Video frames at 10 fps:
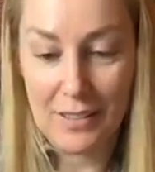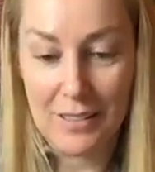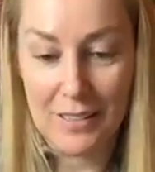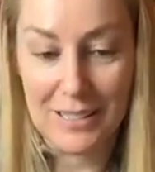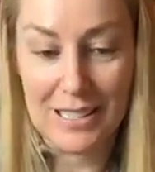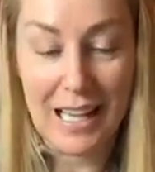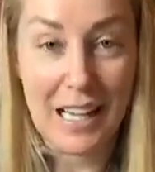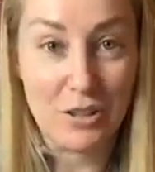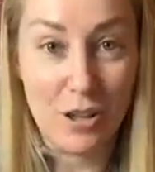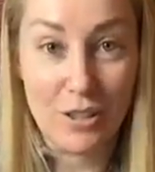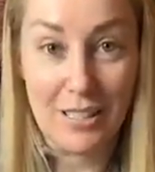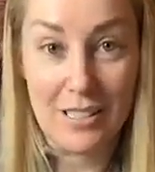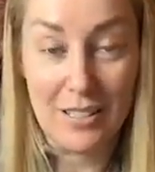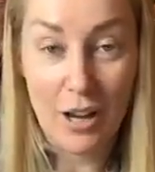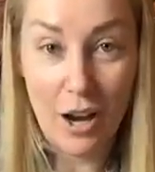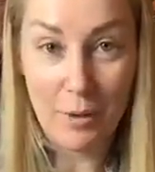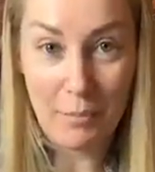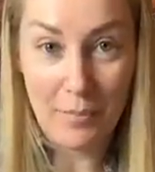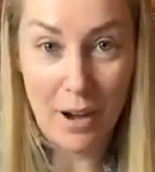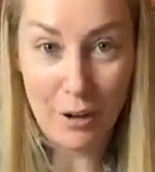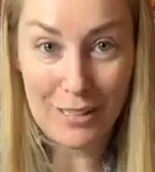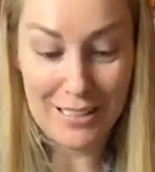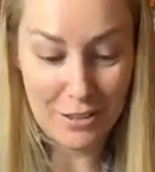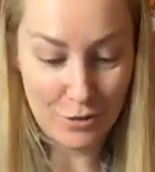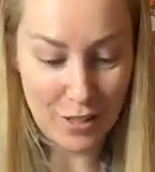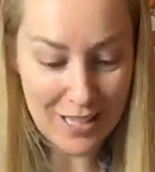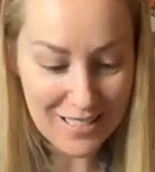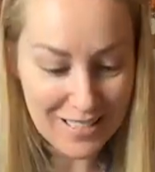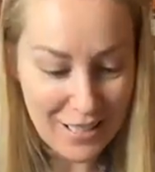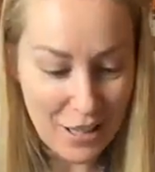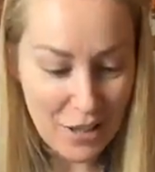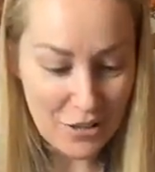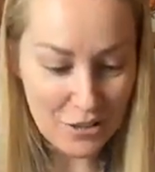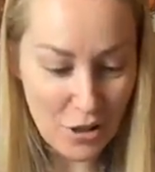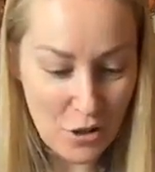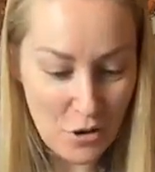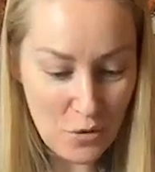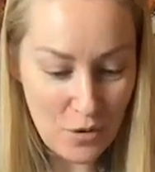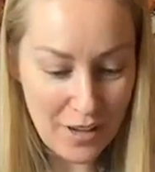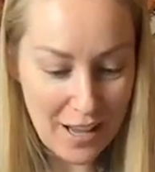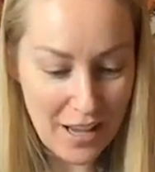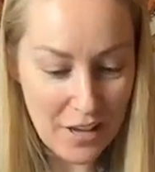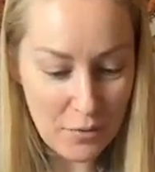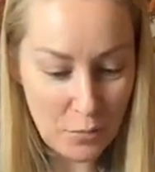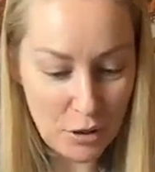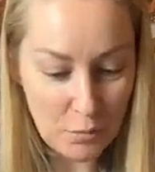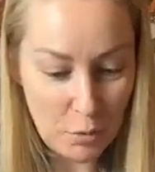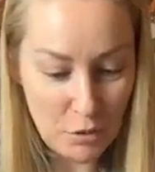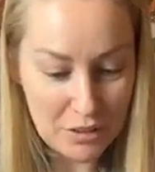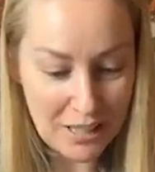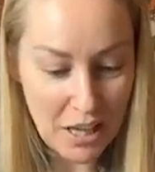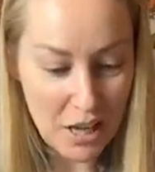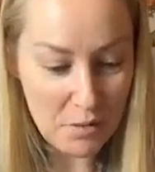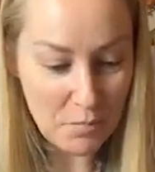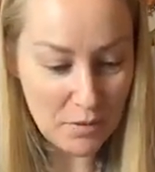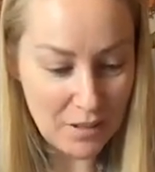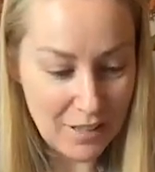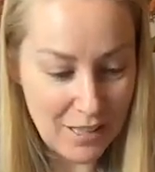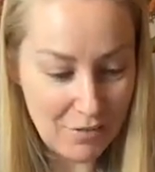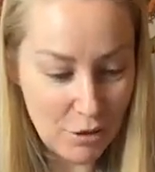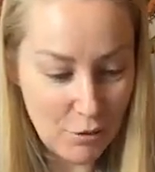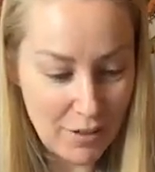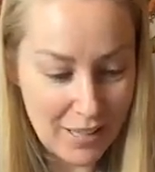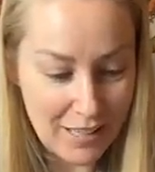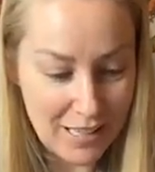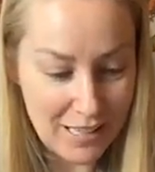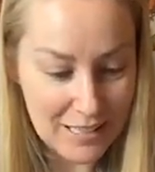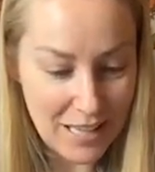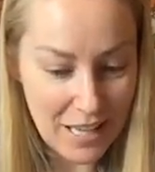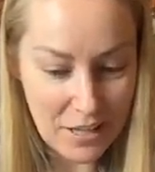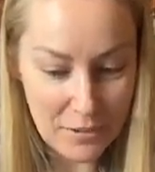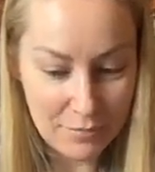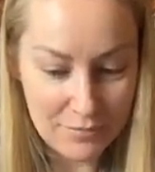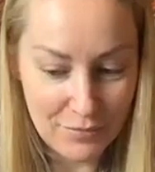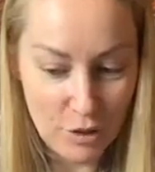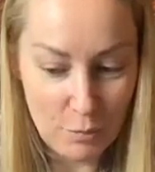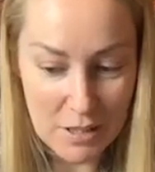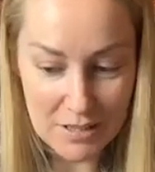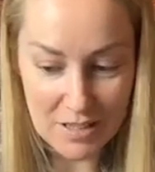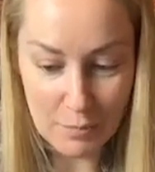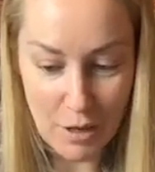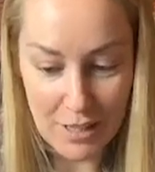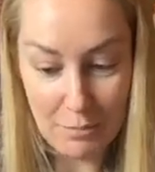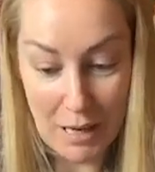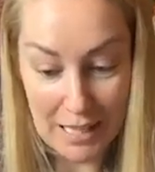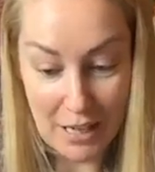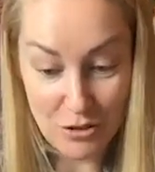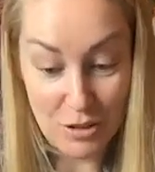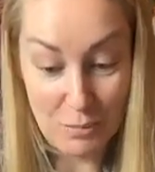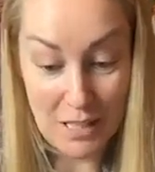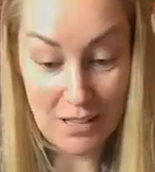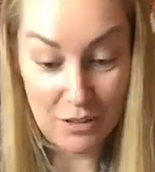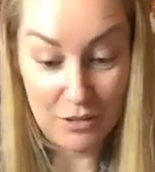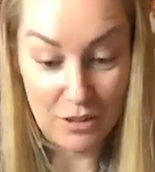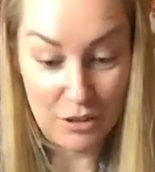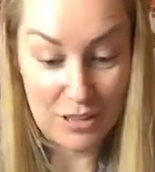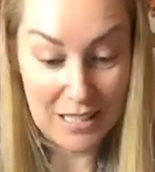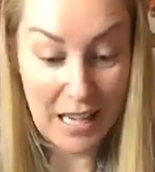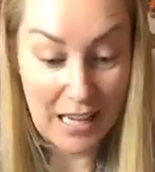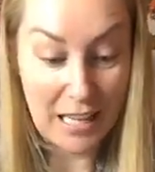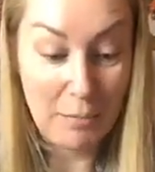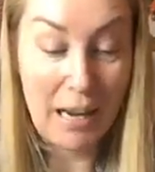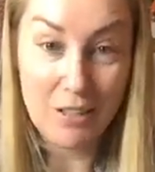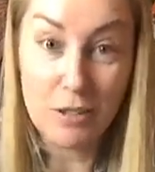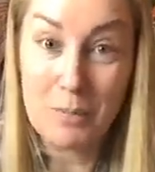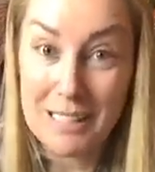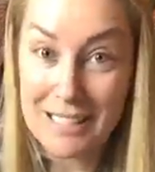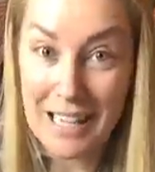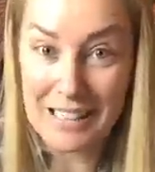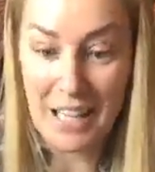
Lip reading: designs are already distressed. So when you're pulling it up, if you think that you missed a spot, it might actually be the design. It might actually be designed that